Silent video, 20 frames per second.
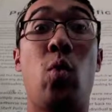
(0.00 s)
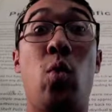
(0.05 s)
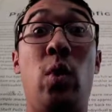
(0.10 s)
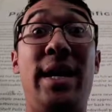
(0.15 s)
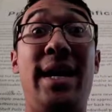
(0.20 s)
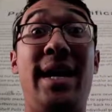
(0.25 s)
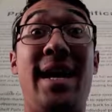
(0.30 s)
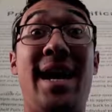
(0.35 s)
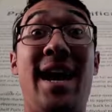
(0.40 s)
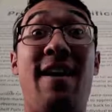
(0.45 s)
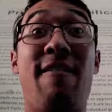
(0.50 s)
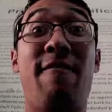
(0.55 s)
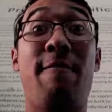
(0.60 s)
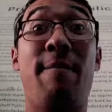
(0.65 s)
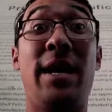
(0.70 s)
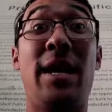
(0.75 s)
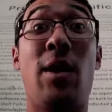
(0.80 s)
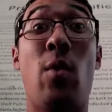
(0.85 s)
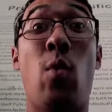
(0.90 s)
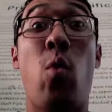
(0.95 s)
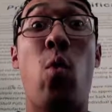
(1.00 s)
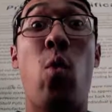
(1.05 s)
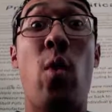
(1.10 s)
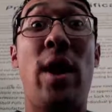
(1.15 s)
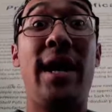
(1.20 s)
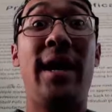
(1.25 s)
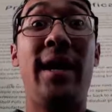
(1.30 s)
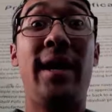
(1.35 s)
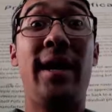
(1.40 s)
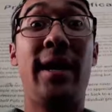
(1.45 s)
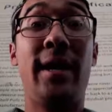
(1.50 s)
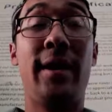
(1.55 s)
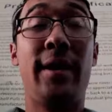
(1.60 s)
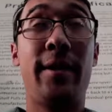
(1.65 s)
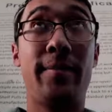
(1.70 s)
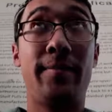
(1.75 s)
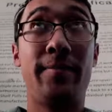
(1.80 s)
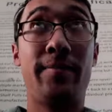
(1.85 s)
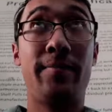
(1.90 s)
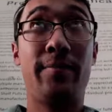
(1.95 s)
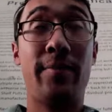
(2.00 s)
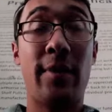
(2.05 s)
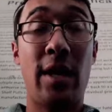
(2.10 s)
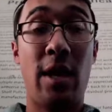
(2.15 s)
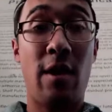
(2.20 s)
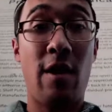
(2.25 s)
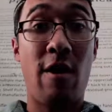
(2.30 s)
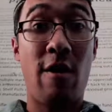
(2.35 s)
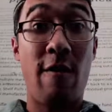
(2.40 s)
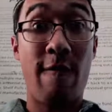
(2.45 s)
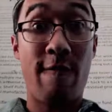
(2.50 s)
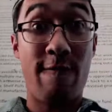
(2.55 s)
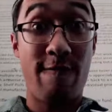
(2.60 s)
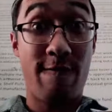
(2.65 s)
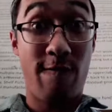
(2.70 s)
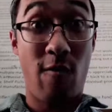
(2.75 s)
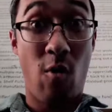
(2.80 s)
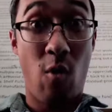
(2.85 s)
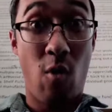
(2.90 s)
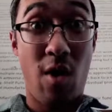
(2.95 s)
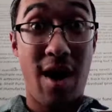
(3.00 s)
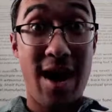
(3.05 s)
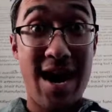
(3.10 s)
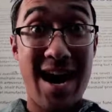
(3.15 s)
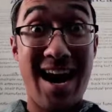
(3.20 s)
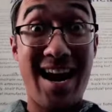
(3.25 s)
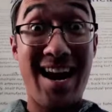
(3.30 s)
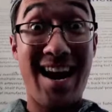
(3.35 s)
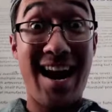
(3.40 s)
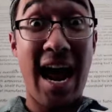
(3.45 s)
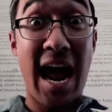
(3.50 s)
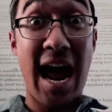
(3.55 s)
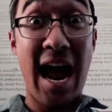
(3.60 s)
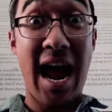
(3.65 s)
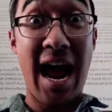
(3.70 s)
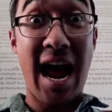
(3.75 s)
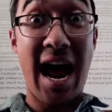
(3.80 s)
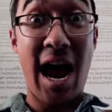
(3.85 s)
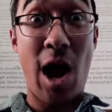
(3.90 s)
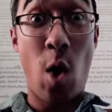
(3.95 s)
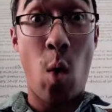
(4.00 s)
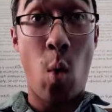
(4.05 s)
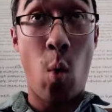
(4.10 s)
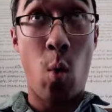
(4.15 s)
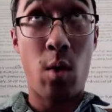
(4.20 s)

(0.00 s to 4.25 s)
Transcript: 11:40 from San Juan to the IOS